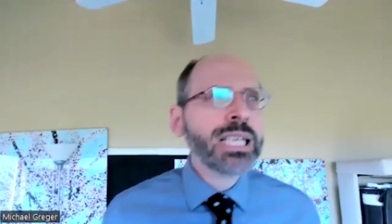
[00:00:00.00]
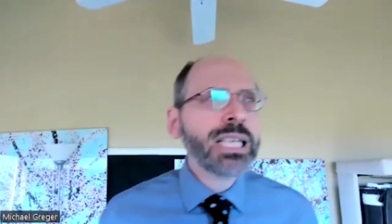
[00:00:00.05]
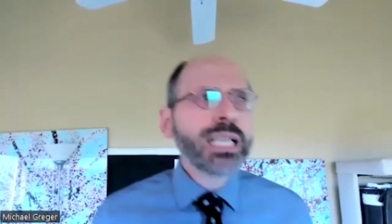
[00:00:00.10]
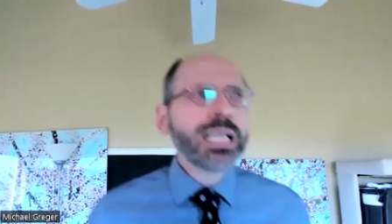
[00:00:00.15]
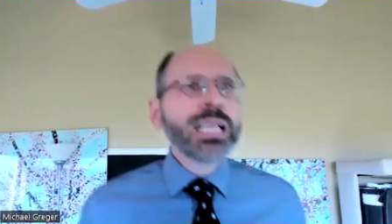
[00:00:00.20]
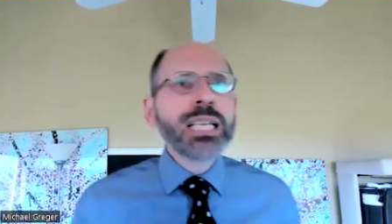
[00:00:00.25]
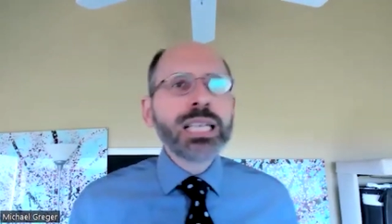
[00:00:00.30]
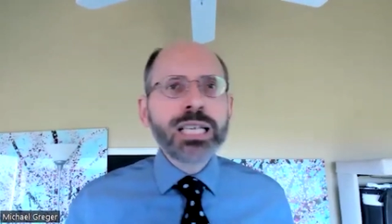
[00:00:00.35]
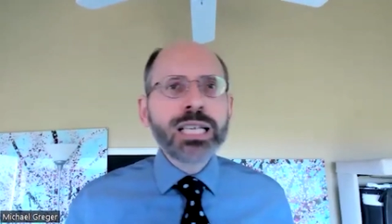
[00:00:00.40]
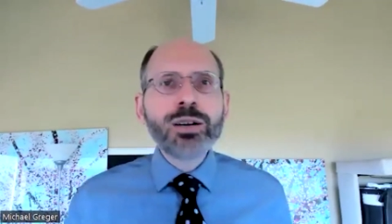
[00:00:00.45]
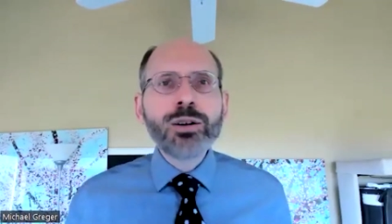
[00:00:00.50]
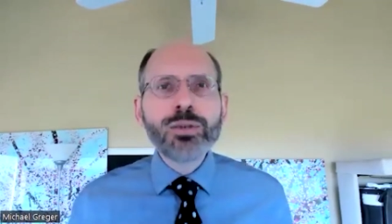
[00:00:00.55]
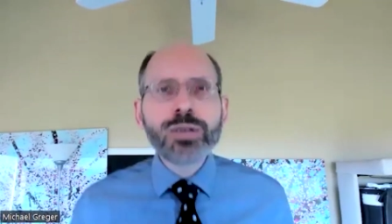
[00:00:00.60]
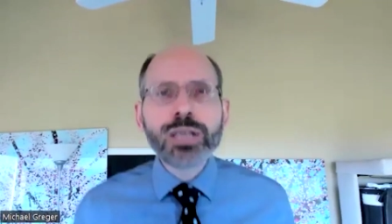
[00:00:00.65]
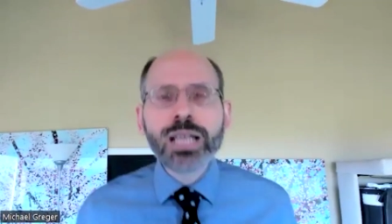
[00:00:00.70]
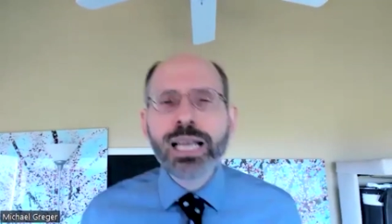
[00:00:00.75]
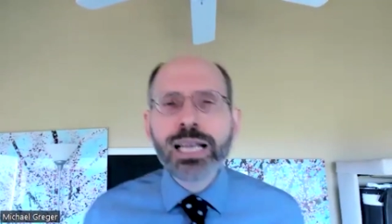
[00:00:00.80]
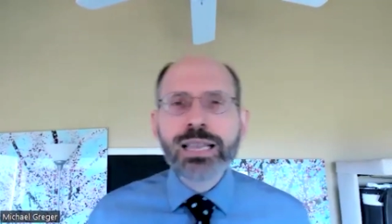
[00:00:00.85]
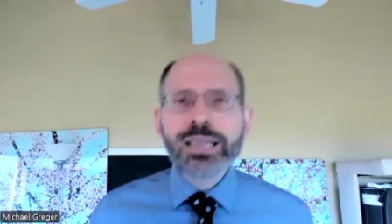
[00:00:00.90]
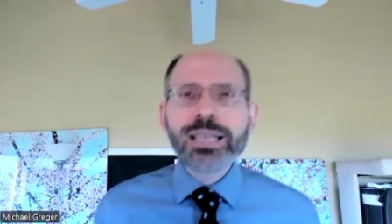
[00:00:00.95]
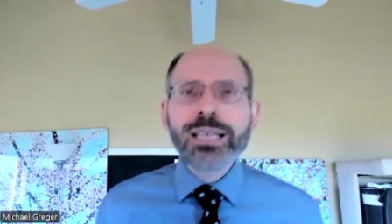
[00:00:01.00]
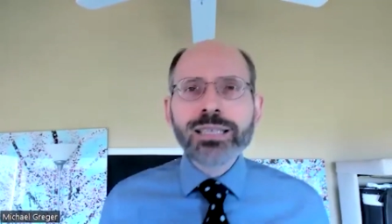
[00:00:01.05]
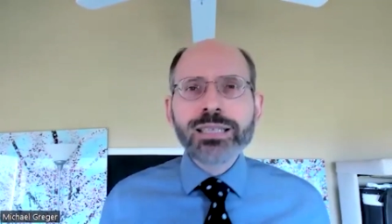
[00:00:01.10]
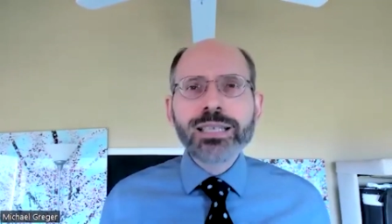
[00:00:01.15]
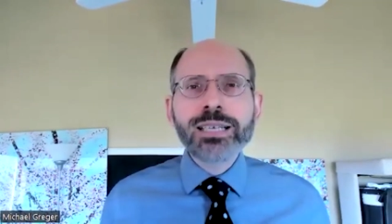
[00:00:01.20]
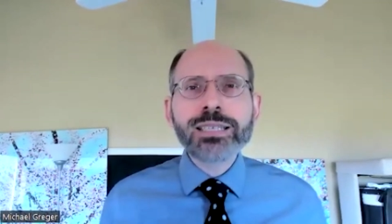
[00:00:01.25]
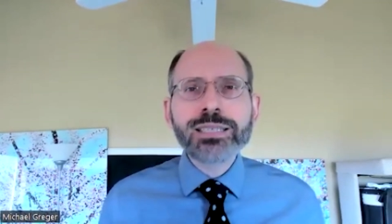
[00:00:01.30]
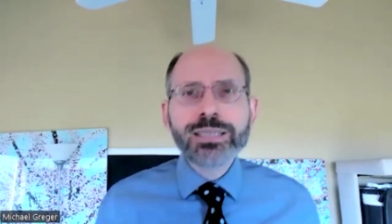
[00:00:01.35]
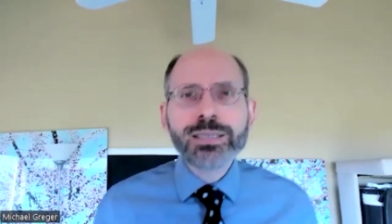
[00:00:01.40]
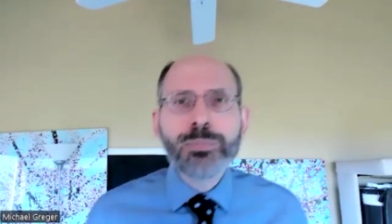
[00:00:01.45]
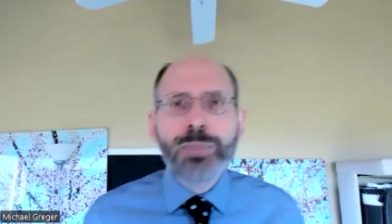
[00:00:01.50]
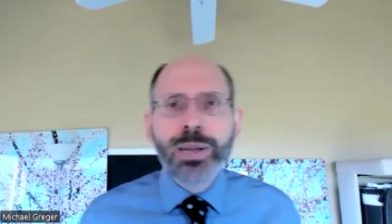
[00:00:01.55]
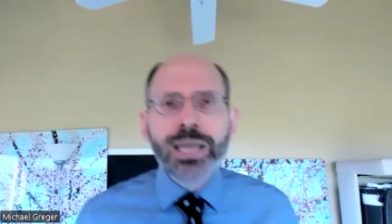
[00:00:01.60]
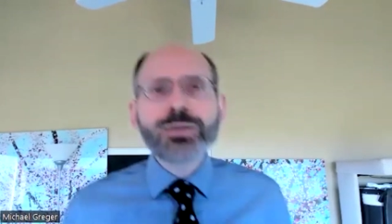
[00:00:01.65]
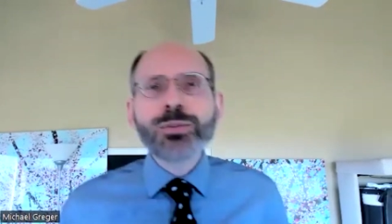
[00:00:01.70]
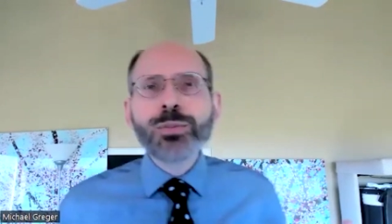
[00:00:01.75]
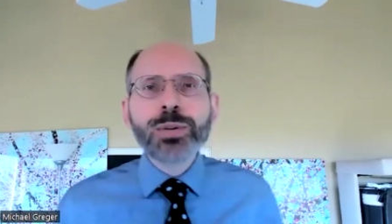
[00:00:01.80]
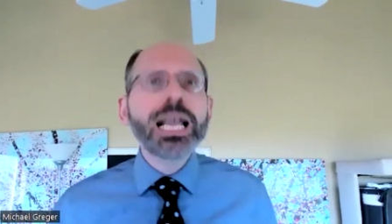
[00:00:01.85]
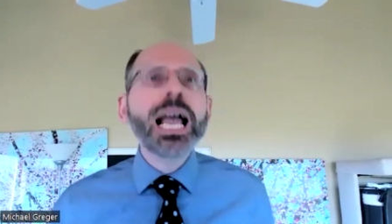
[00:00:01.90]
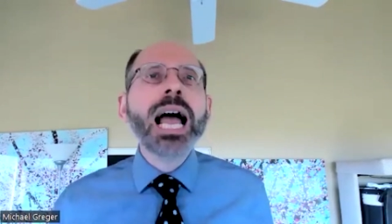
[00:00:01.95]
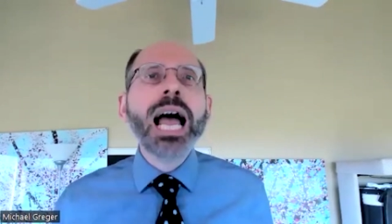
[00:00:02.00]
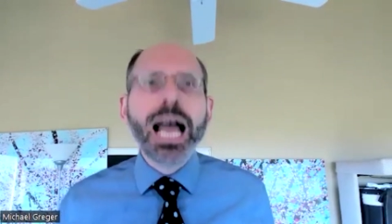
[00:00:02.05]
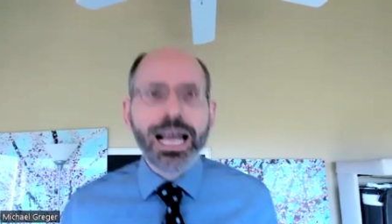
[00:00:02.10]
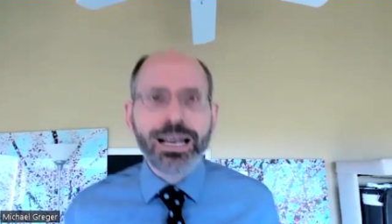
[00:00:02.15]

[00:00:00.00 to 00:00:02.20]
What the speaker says: like that's the best we got.